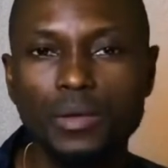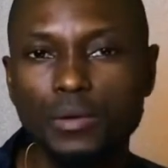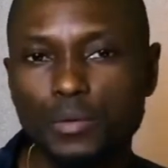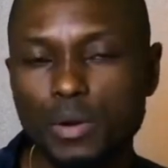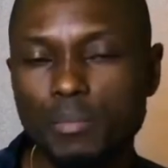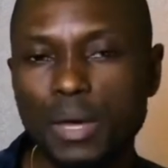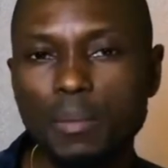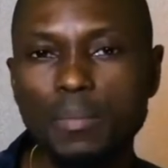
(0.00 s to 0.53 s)

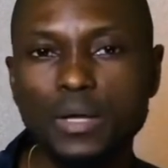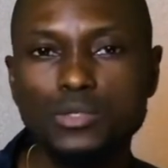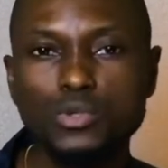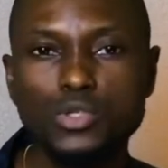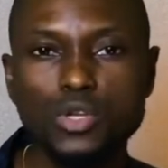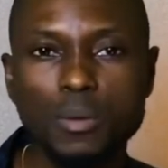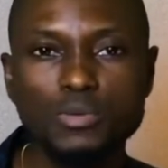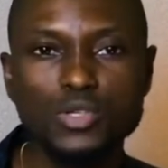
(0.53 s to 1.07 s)
Remember to
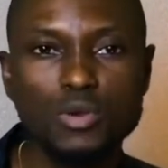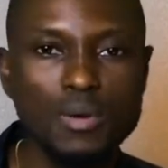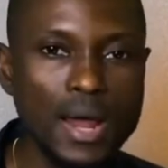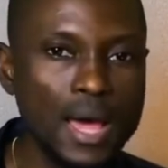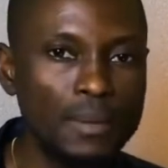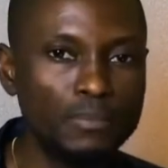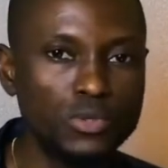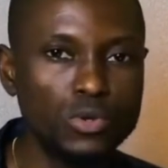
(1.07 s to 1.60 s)

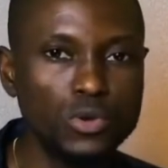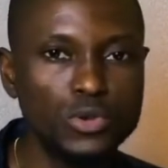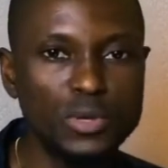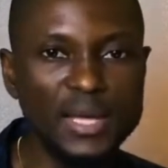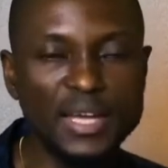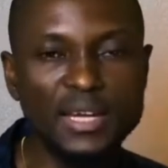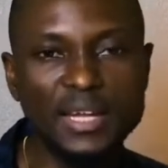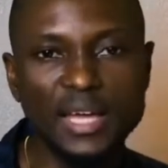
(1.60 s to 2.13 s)
subscribe so you
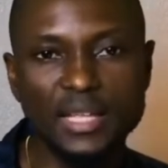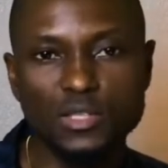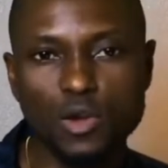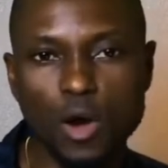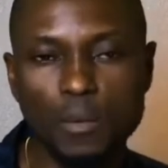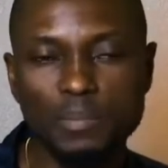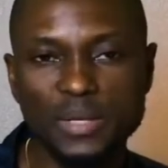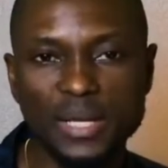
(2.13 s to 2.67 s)
can get
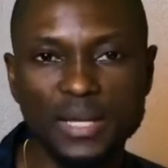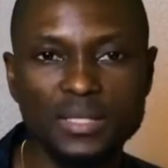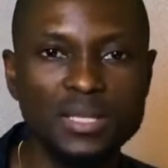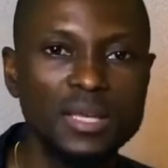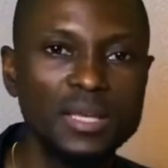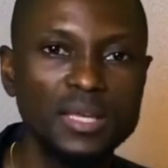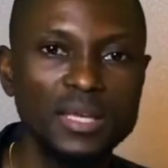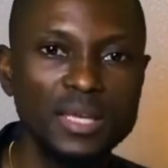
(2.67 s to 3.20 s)
updates.
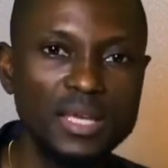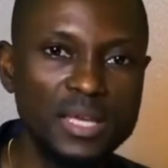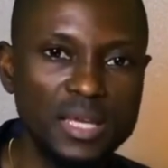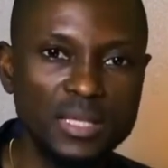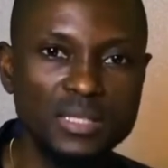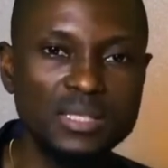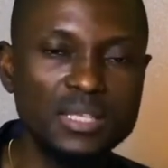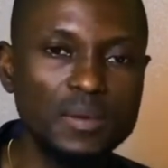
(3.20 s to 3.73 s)

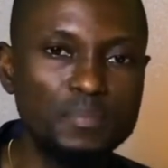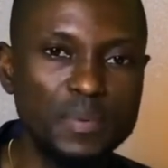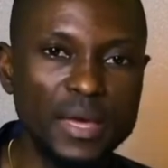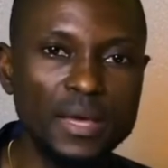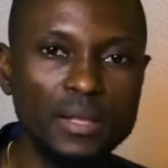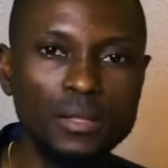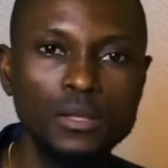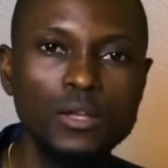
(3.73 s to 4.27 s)
Hit the
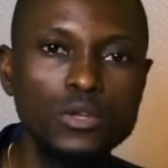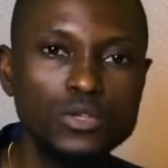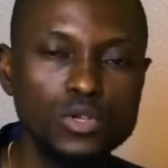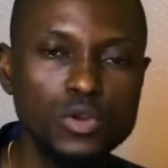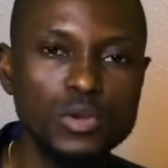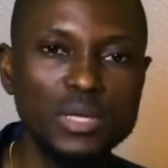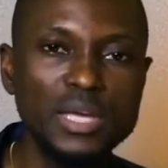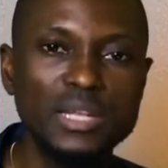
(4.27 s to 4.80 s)
bell so
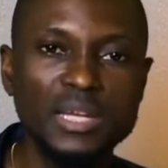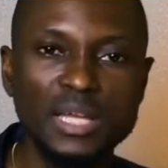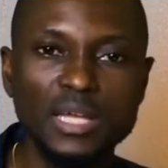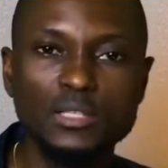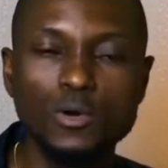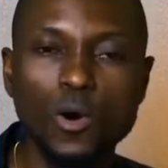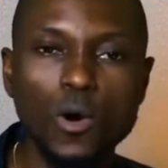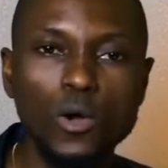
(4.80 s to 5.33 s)
you can
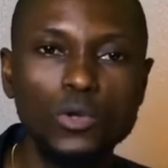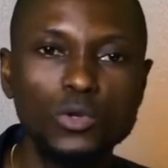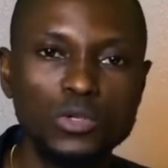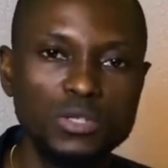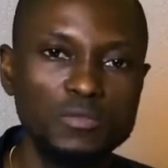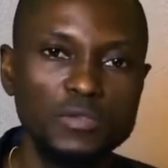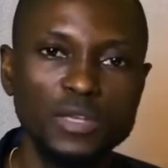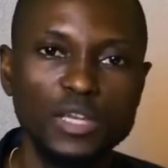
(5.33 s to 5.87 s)
get all
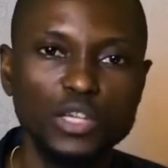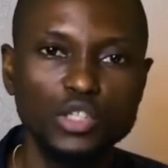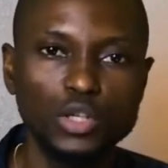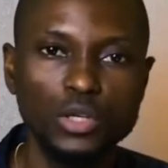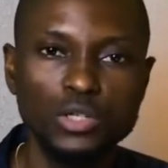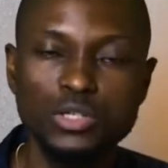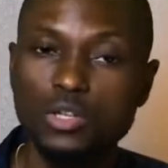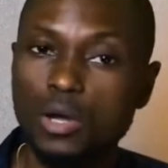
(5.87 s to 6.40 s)

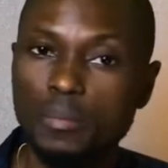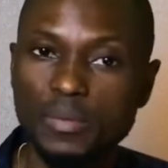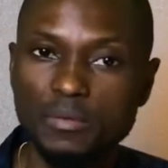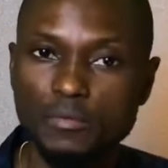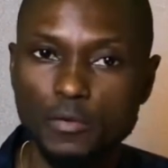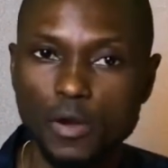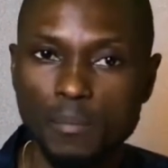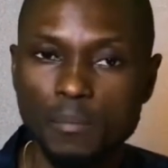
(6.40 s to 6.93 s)
notifications coming
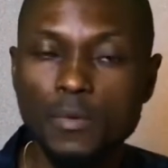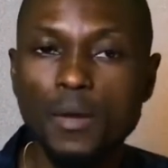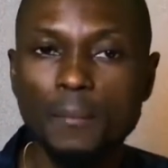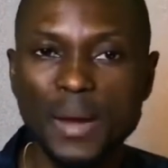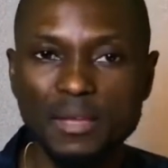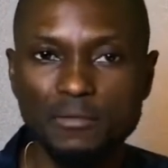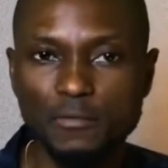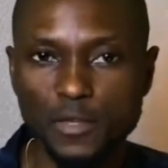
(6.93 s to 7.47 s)
from
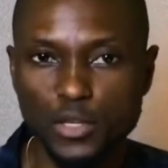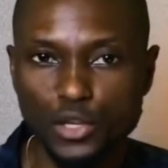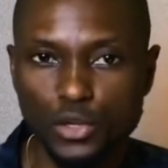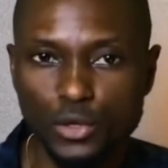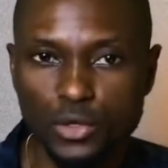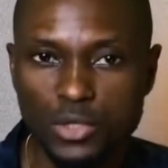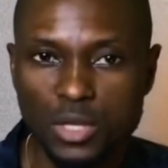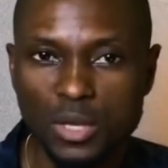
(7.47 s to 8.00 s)
my
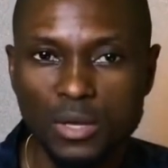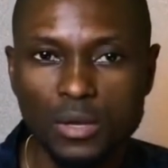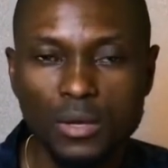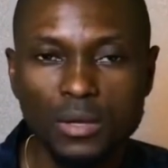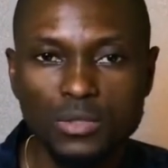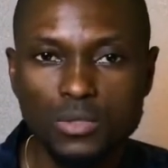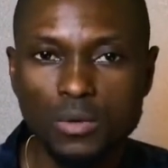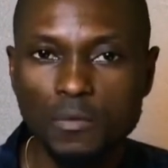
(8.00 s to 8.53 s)
videos.
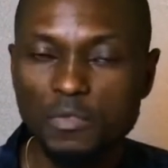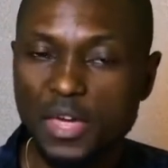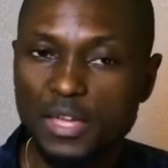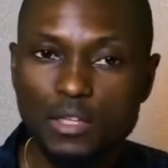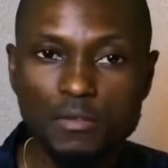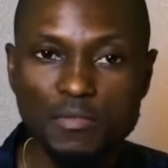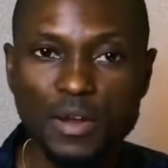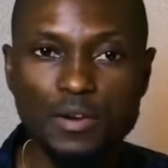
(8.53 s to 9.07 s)
So
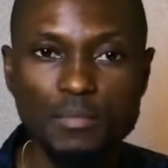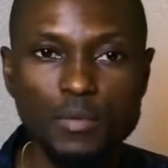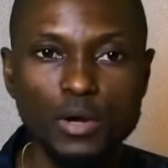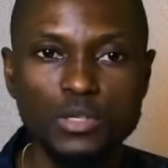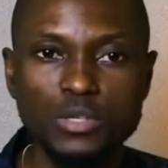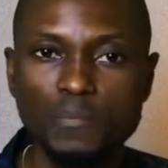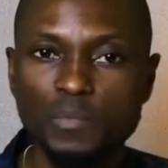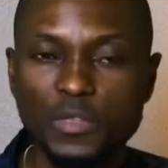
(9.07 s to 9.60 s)
thank you very
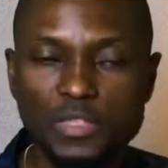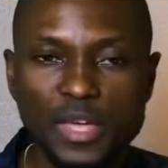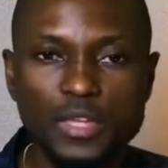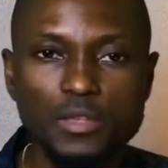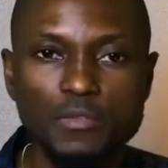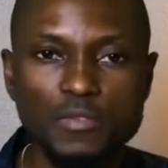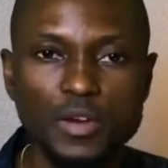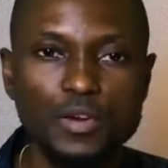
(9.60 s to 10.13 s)
much.
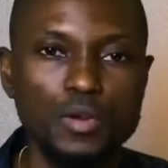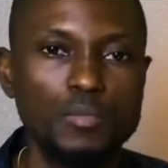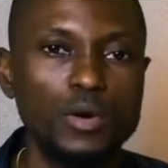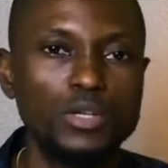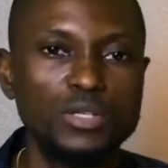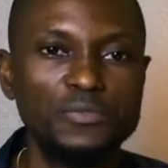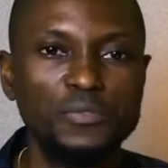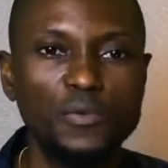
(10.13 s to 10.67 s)
Thank you very
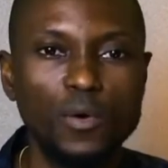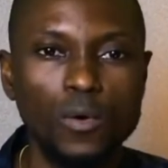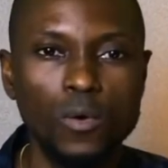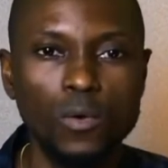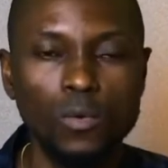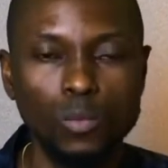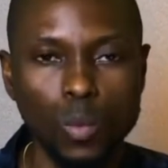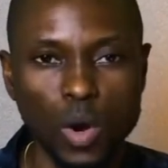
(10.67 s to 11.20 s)
much
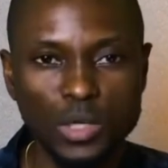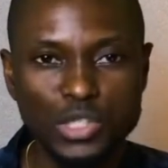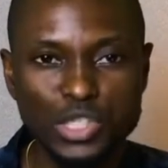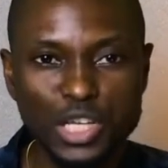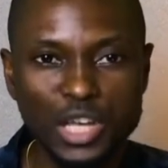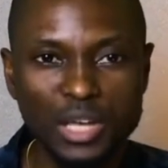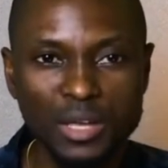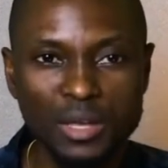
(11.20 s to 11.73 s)
for
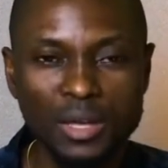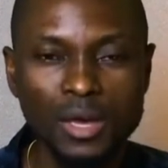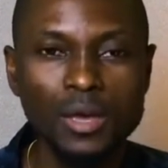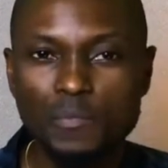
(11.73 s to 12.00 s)
watching.